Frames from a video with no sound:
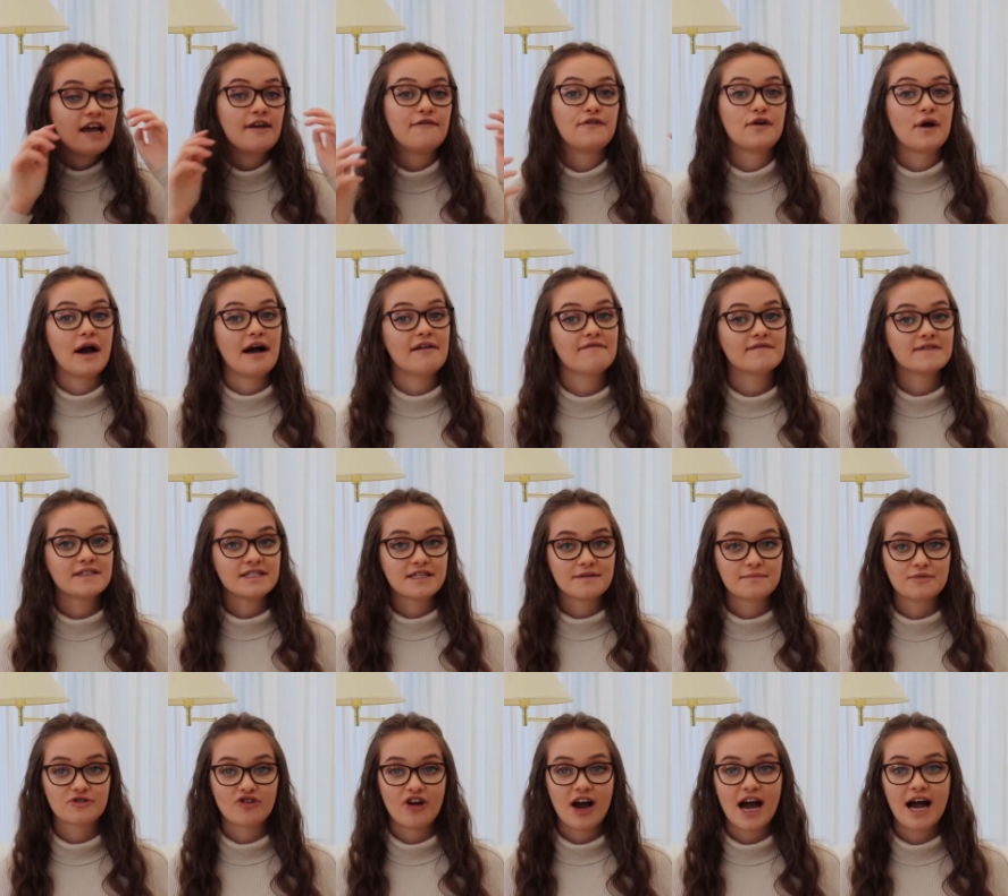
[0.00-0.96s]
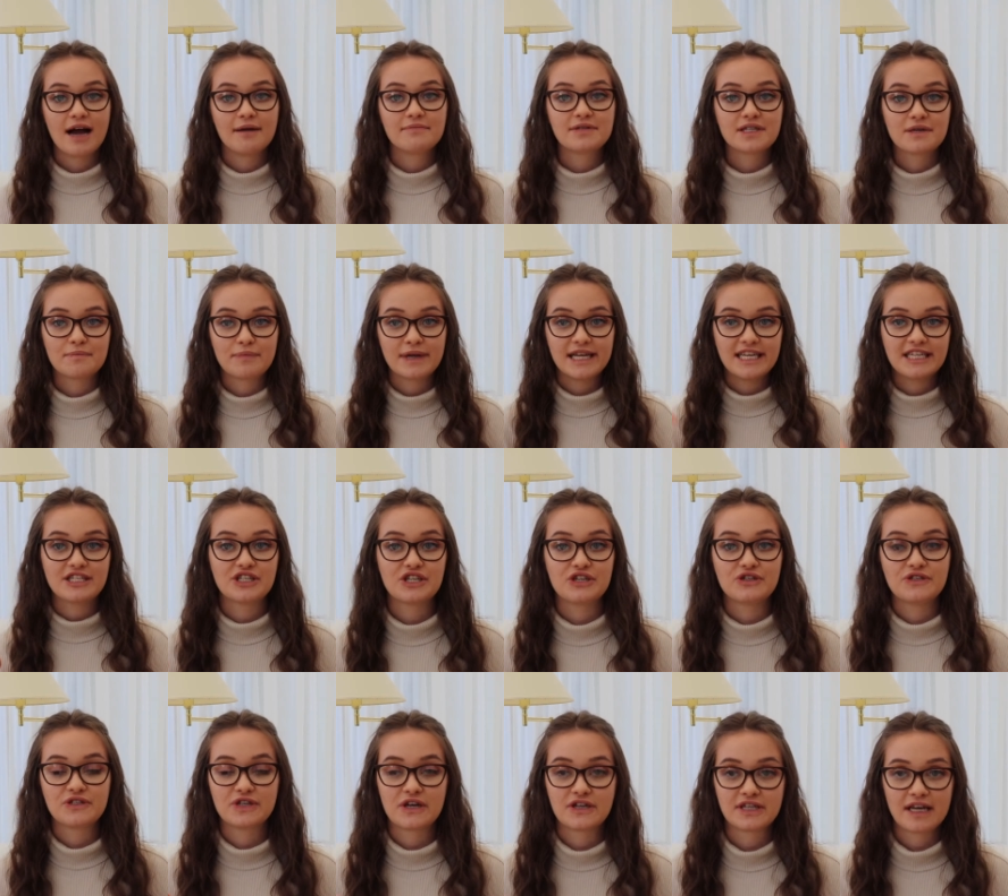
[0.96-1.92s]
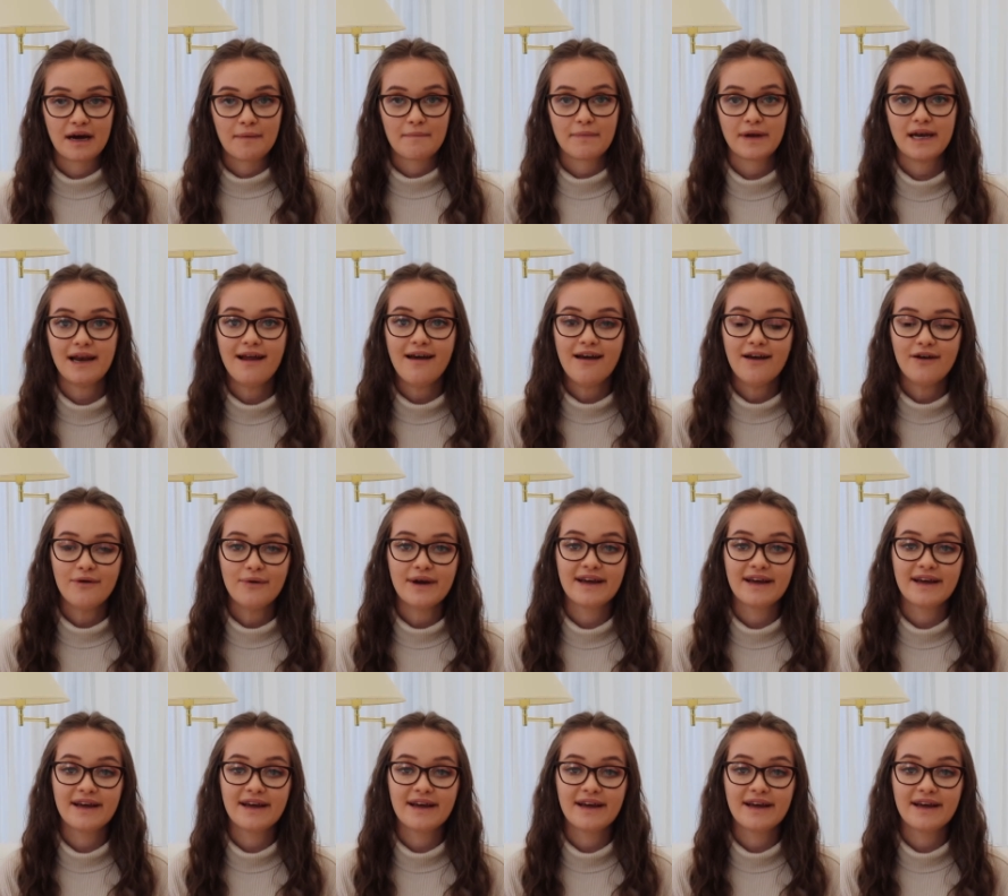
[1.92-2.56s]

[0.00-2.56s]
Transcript: If you haven't subscribed, please do so down below.